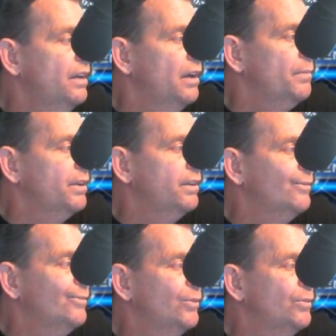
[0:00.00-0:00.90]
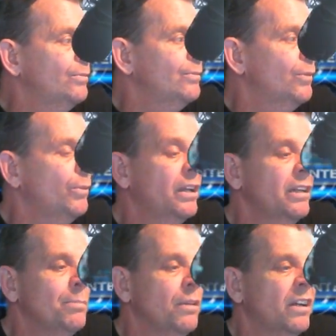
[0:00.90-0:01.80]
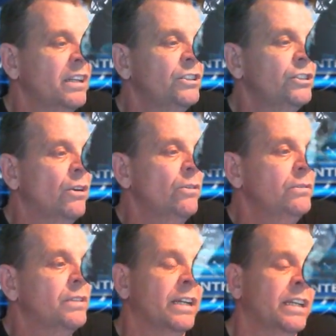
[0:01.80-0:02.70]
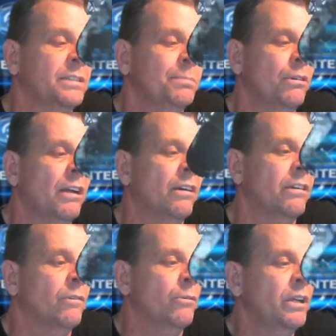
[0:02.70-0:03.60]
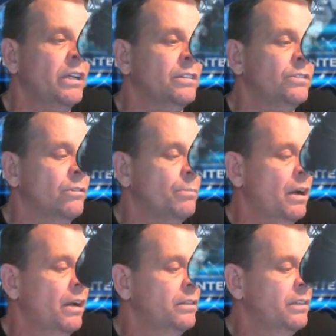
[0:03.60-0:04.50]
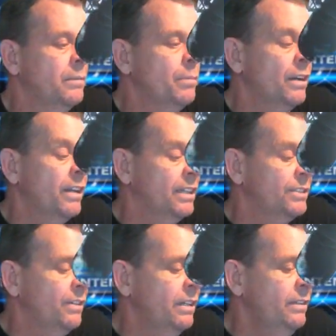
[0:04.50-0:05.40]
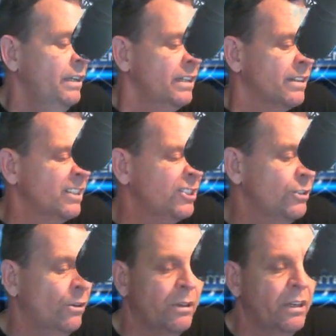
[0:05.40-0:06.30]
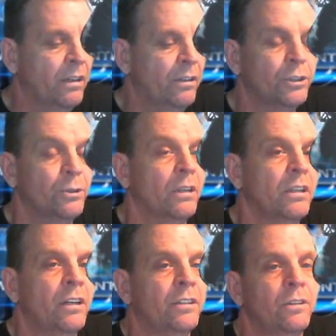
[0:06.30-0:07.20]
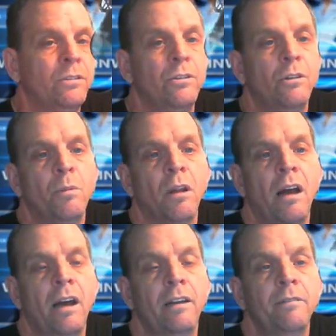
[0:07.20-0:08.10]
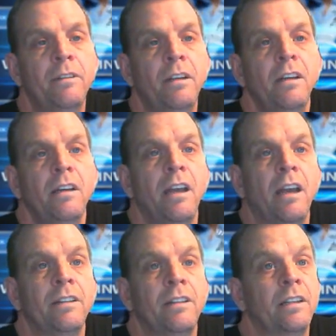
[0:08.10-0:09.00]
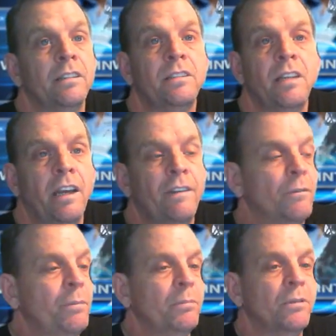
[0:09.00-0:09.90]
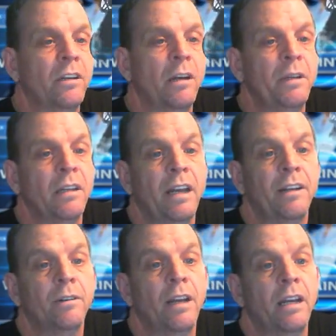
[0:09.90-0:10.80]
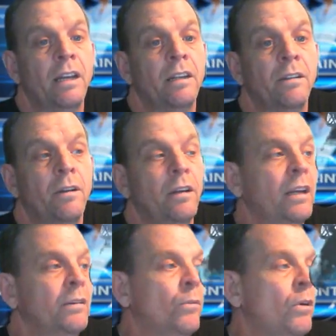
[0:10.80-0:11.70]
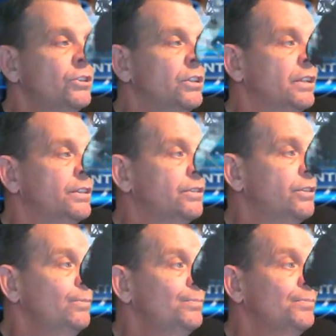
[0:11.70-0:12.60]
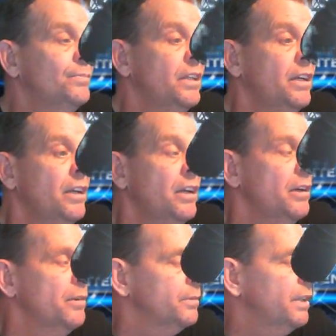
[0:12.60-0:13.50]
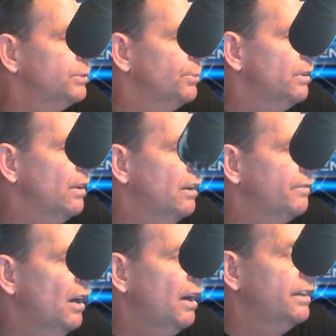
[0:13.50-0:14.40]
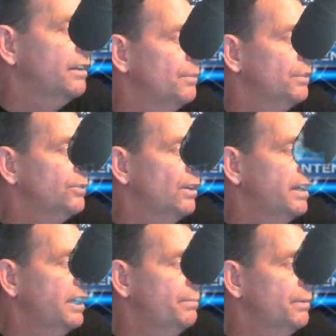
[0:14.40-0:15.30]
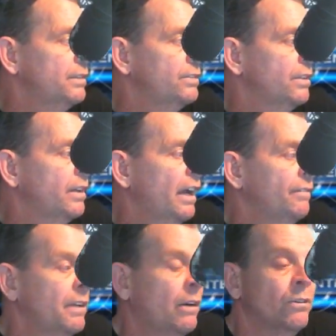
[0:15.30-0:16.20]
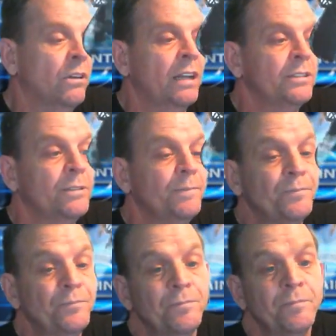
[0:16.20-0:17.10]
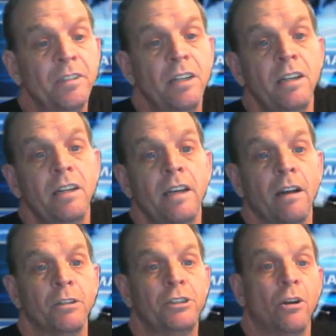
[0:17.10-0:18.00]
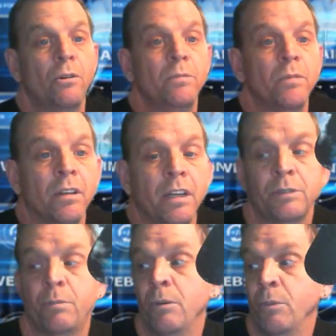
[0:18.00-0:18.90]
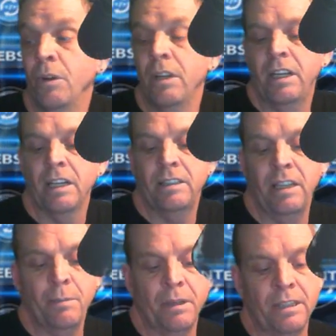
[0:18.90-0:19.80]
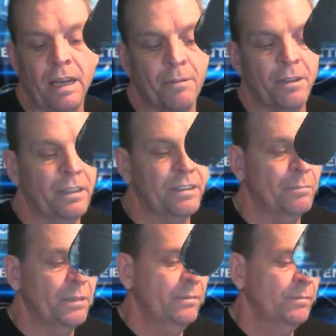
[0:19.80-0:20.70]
I mean, the weekly plugin show that gets put out every week into the podcast feed. This show here, strictly a YouTube live, and then it's saved for people to come in later and watch and listen to. That's really all I've got, and to try to keep it to half an hour or less every show, unless we really get deep in depth into something.